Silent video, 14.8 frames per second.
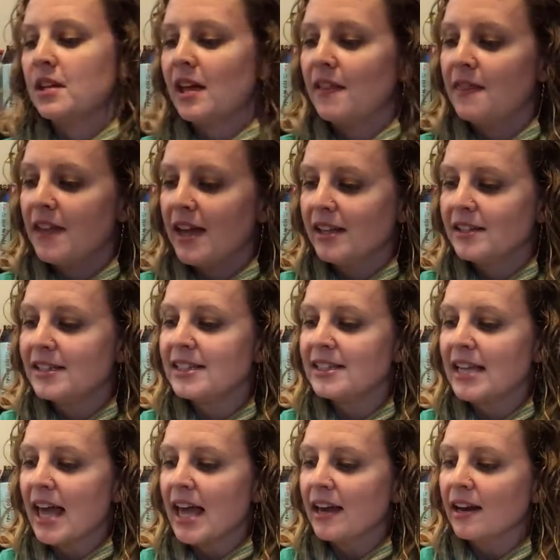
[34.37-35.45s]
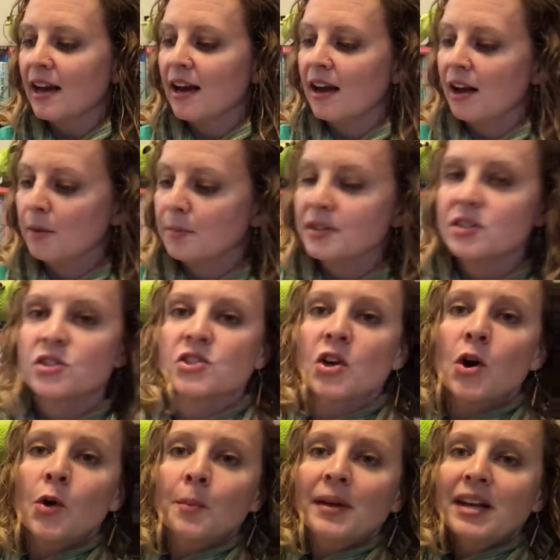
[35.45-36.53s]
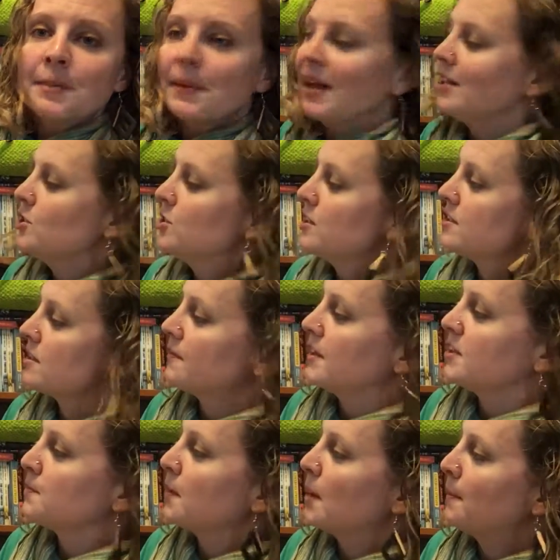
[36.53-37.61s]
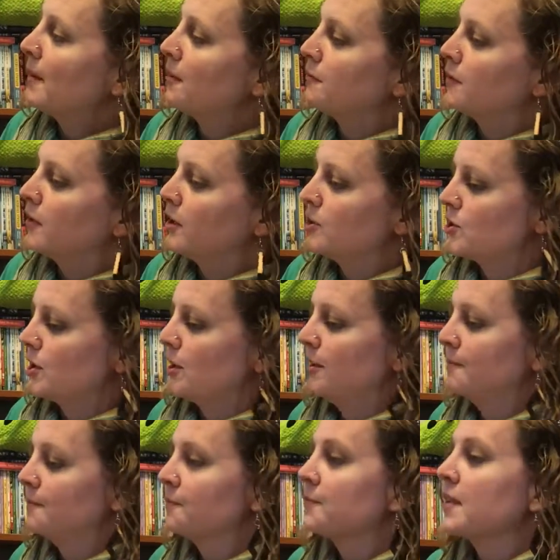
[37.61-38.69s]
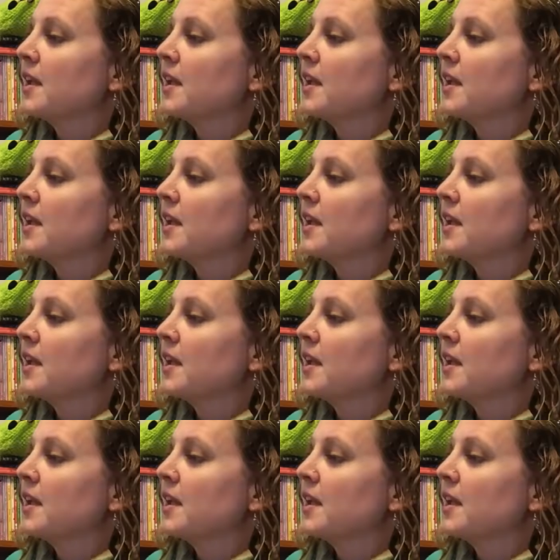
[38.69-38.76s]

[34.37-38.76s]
and then set up so many pages of this pop-out furniture.